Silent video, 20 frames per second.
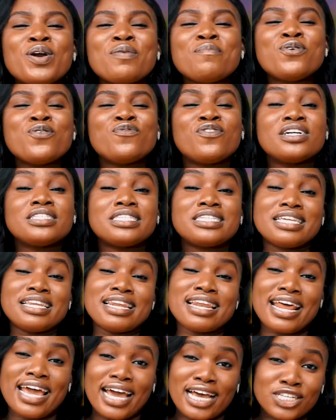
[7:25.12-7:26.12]
we move on to the
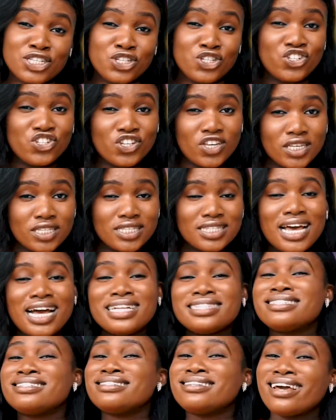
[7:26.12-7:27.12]
next gist,
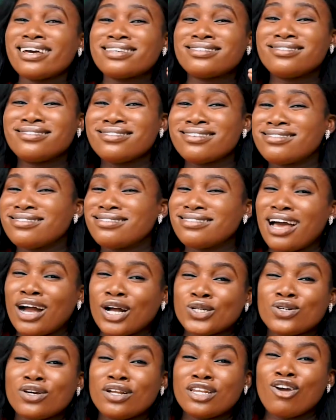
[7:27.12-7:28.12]
and the next gist is
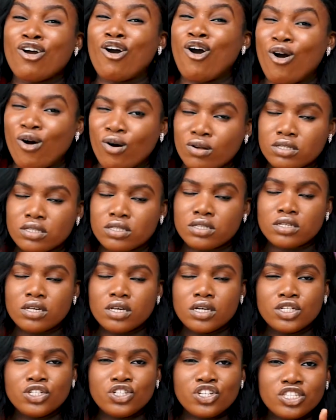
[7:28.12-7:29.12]
actually hot.
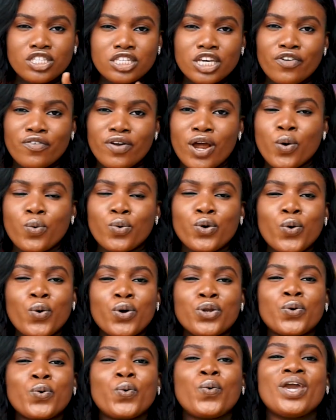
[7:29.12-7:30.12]
Just stick around, we'll go
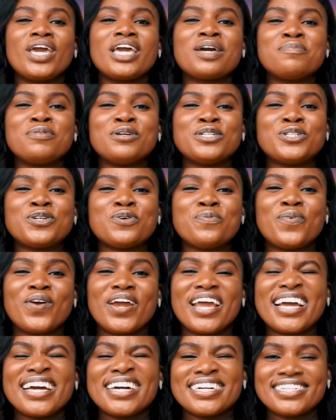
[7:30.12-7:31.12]
on a quick commercial
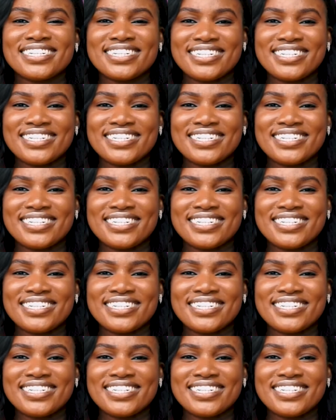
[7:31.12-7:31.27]
break.